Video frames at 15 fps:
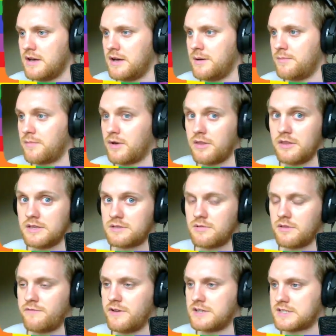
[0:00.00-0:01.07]
or at least
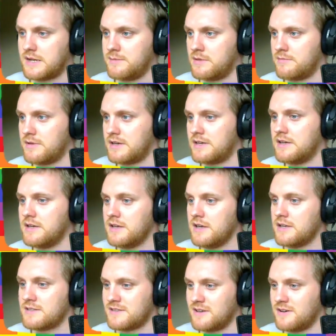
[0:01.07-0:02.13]
for the first time with me.
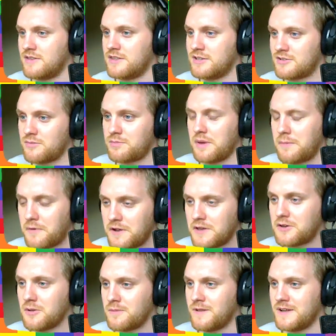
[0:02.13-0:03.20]
So this would be a
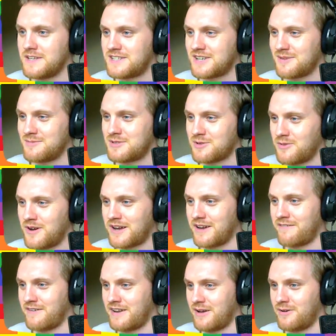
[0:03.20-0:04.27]
pretty cool place to come to work
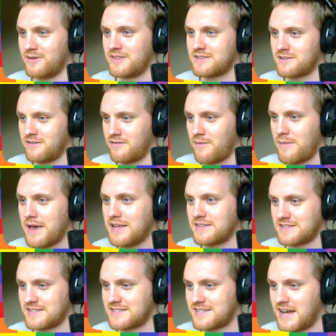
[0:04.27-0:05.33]
every day, with the sort of
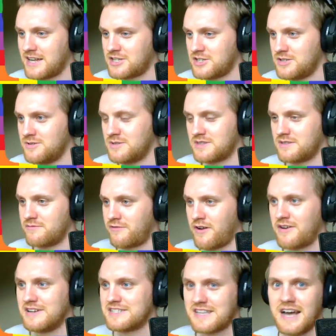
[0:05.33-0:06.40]
amazing statues and
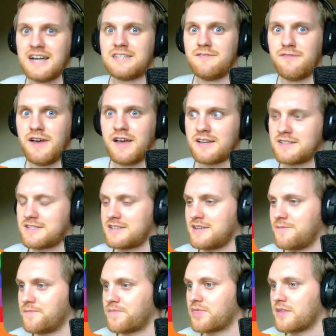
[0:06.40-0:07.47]
various
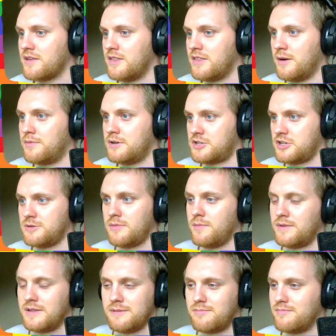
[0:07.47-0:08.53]
artifacts that
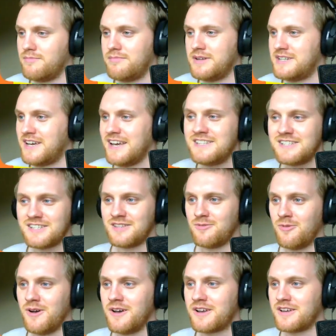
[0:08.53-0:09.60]
presumably pertain to
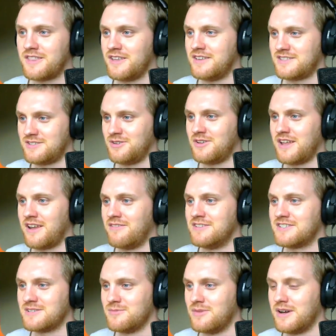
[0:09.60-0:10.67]
the work that's done here
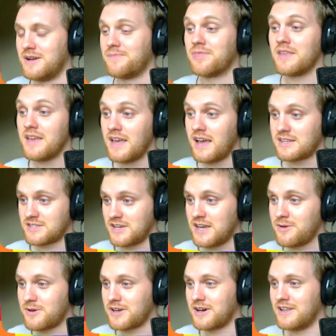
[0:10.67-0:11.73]
in some way. So
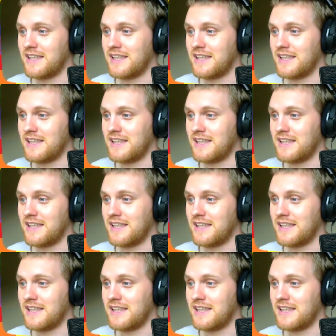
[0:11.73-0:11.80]
here we